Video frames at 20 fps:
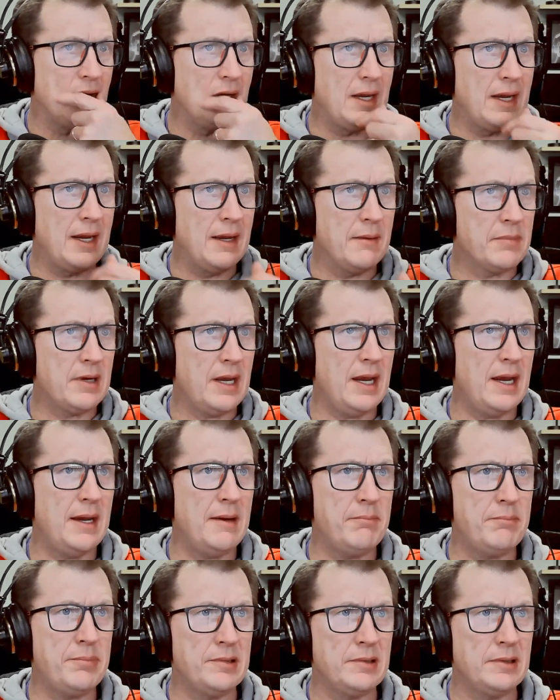
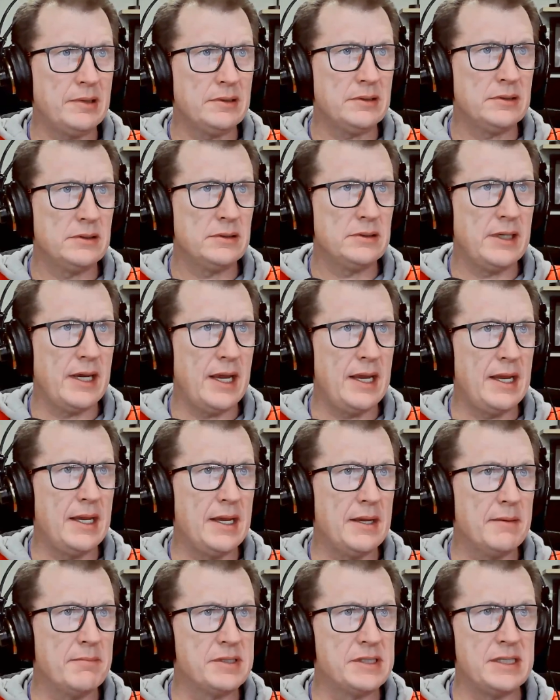AMCAP,
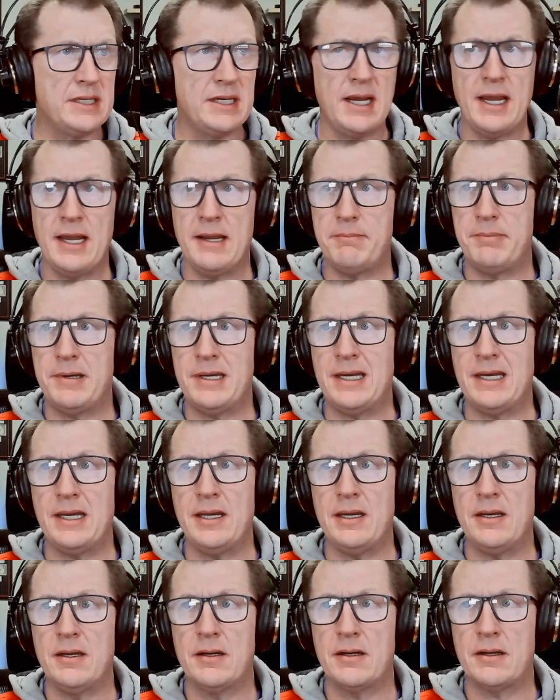
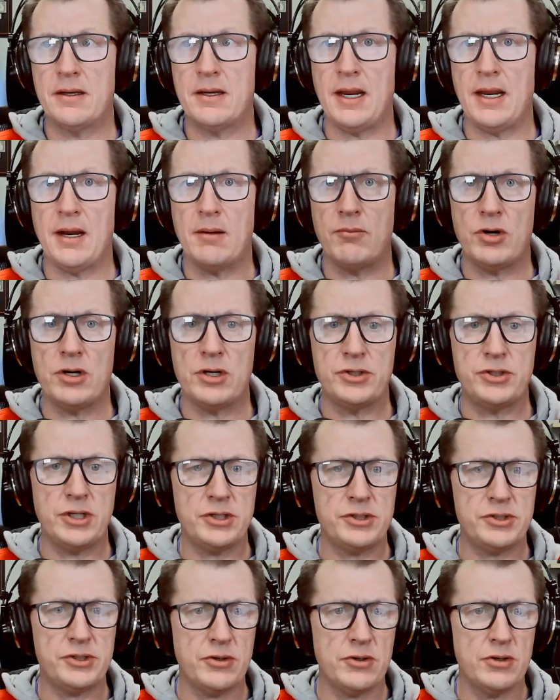AMCAP camera
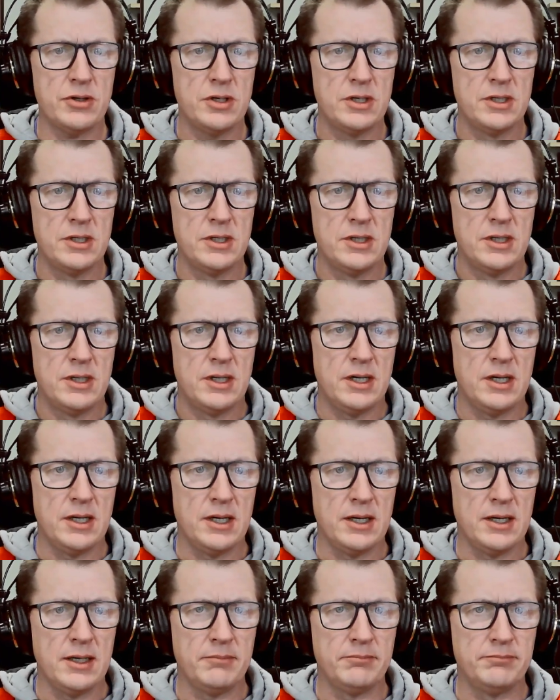adjuster.
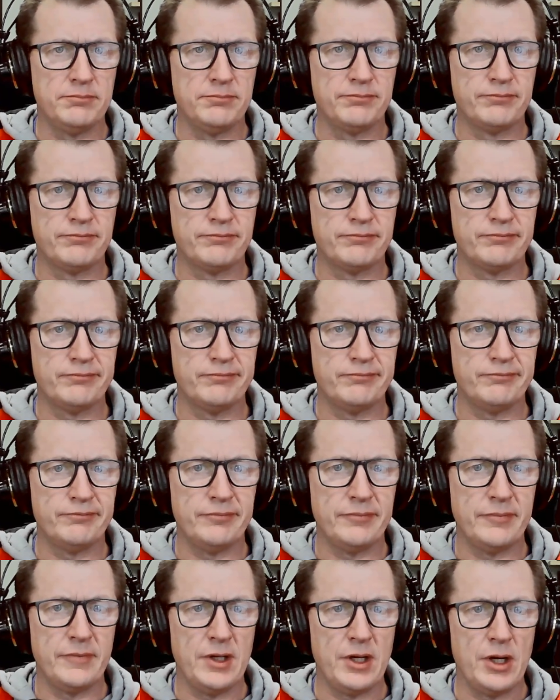
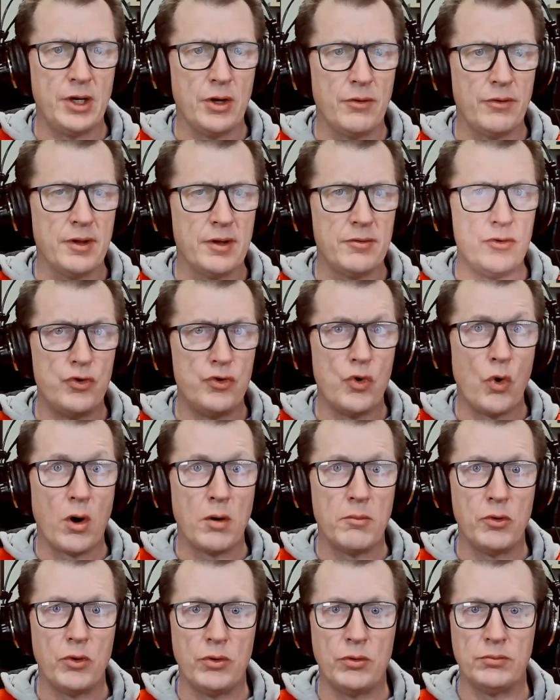The
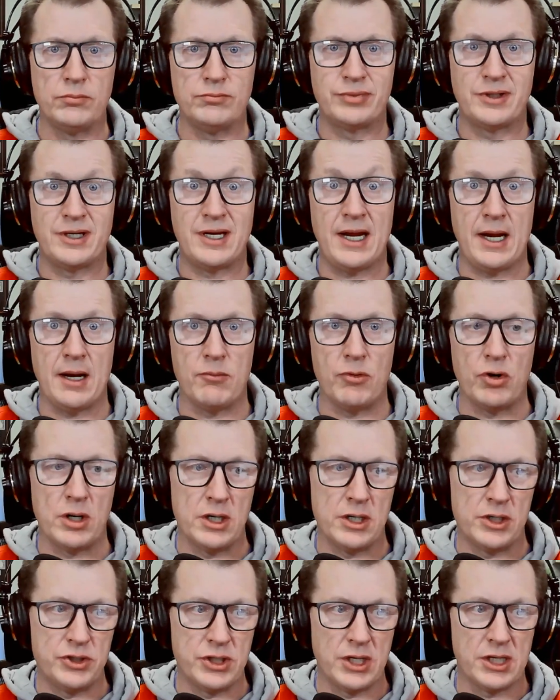normal camera
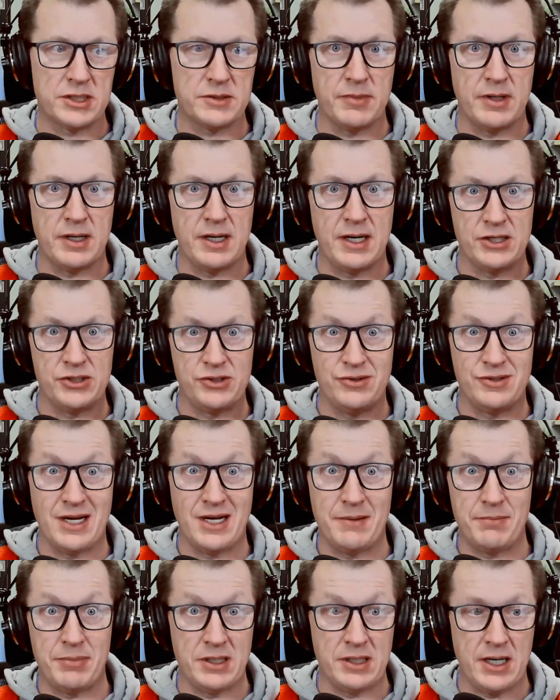adjustment as you
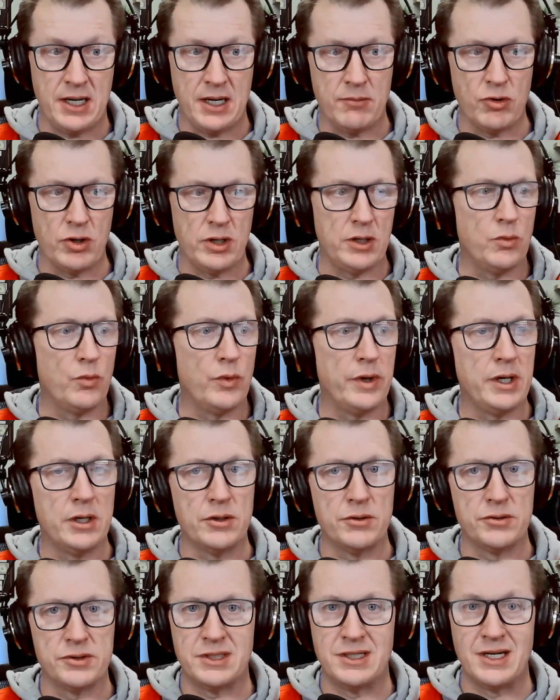type in camera in
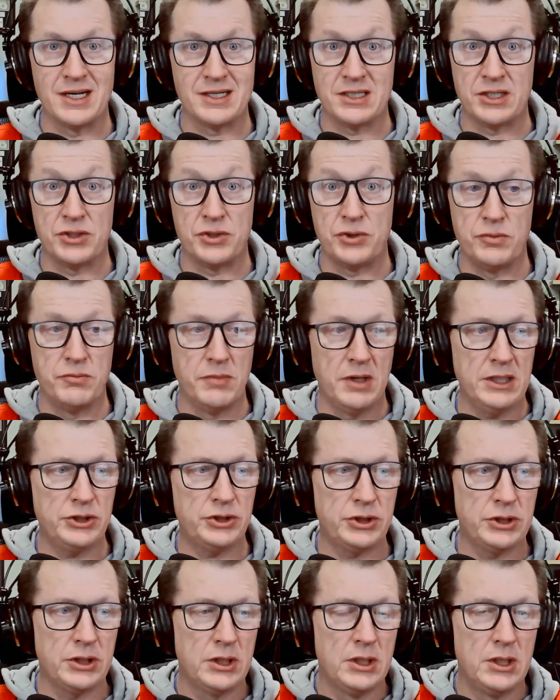Windows doesn't do
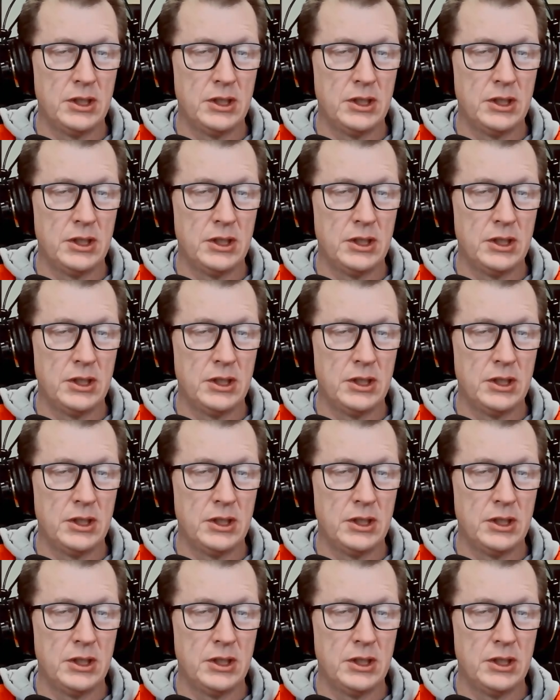much.